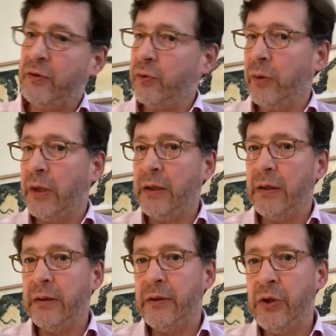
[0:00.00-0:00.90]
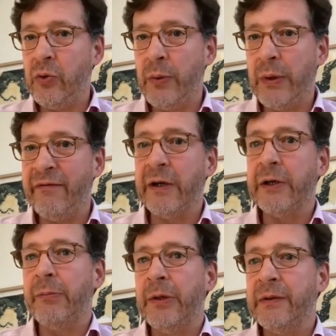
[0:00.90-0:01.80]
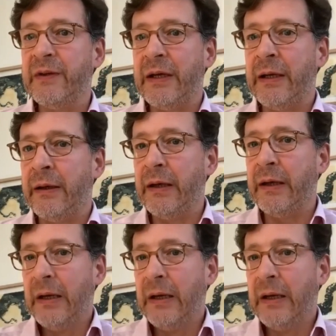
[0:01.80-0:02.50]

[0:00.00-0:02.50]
to the new environment. And